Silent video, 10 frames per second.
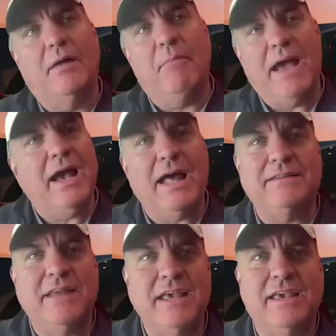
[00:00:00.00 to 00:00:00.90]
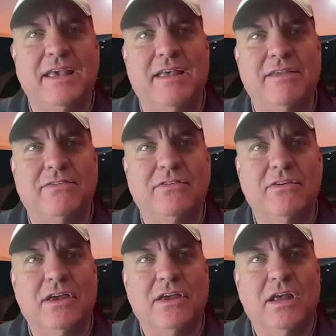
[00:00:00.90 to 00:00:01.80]
My hot take is
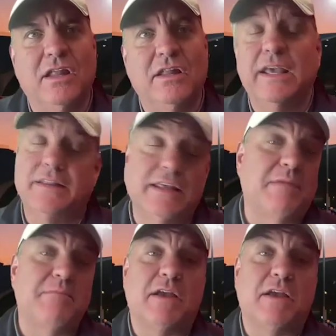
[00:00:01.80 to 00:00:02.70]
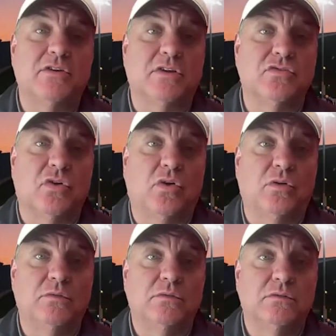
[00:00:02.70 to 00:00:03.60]
they got the game back under
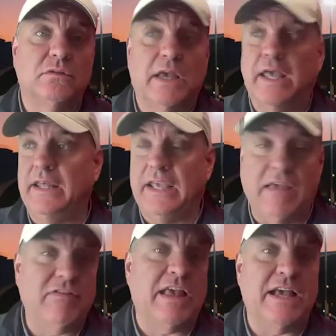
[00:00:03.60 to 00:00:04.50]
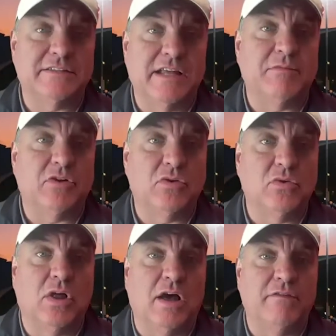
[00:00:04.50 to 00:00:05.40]
control, and they gave the guys time to
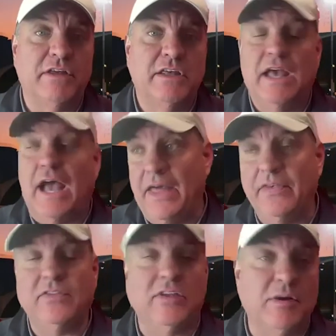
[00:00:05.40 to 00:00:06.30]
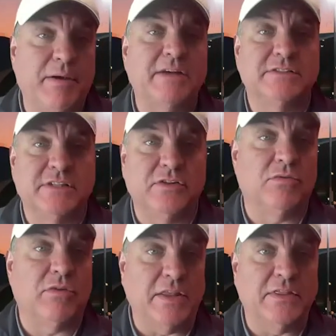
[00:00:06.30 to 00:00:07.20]
cool off. I think the umpires did the
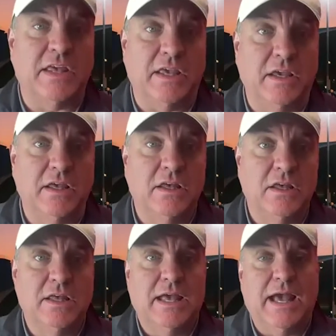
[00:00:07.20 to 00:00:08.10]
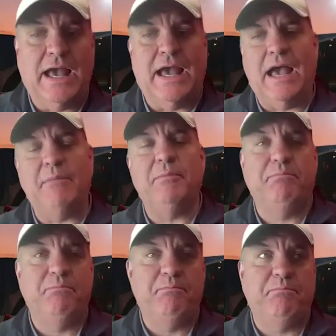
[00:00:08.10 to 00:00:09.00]
right thing. I'm
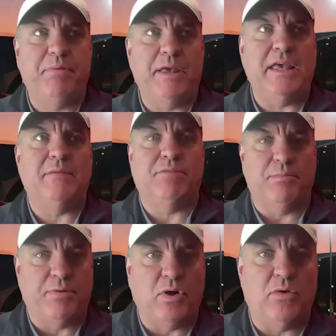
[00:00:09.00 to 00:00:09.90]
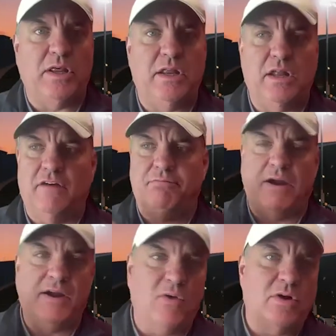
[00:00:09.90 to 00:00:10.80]
a big proponent of
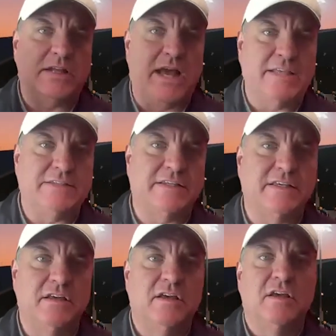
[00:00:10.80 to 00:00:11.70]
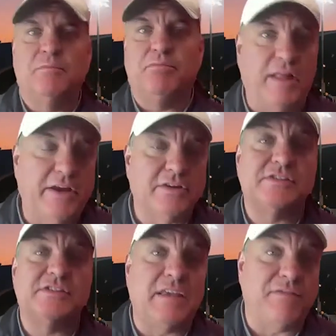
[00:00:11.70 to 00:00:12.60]
prioritizing player
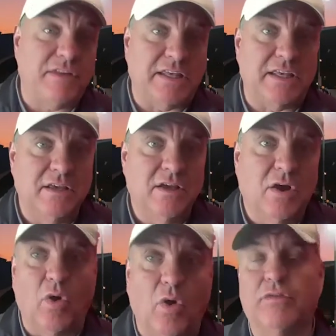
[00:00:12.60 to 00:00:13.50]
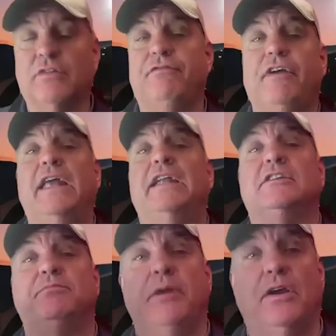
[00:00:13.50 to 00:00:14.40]
safety over fan
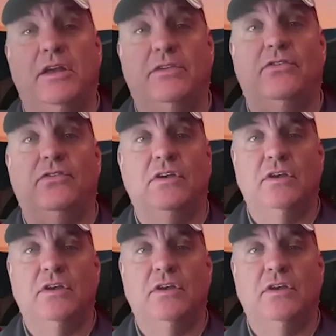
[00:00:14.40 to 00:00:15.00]
experience.